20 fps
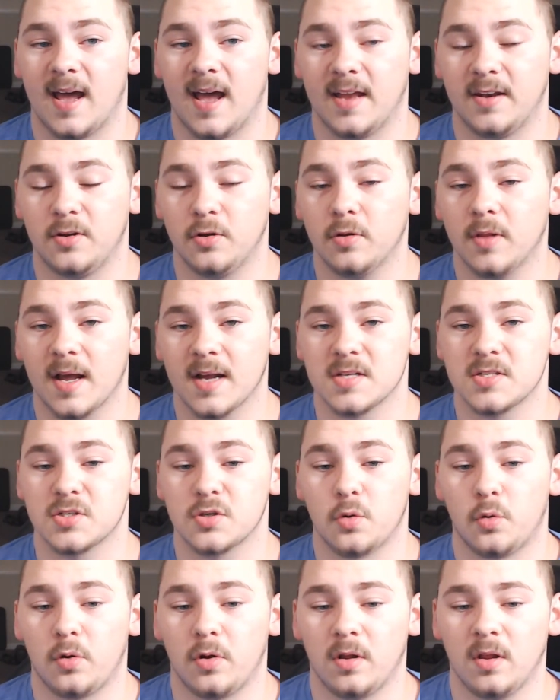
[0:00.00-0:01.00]
I do like
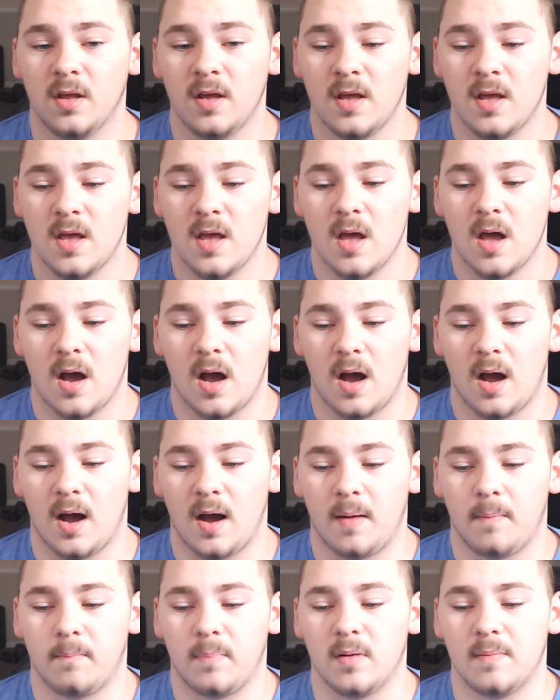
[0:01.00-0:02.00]
school,
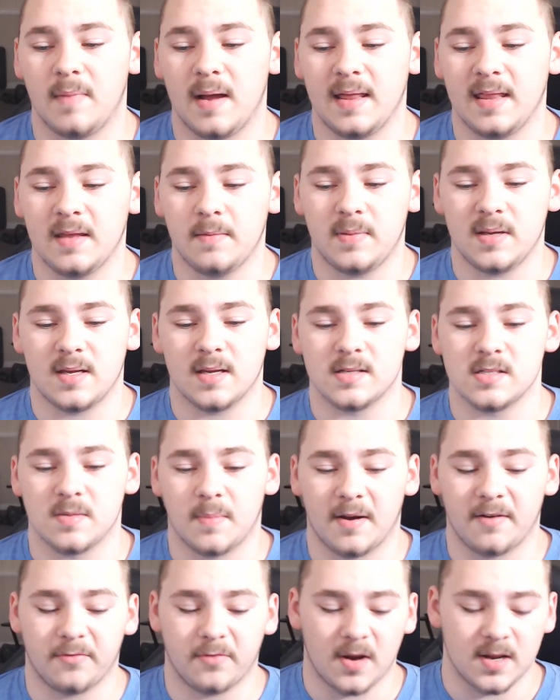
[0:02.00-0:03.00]
but mainly because of
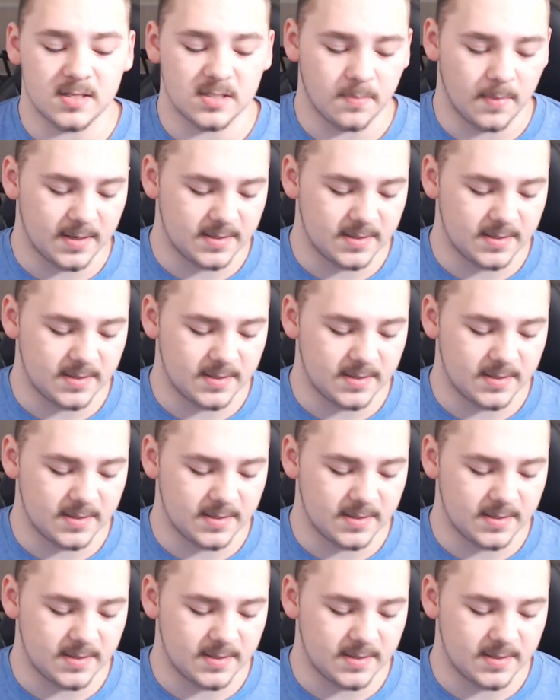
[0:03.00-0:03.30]
my friends and my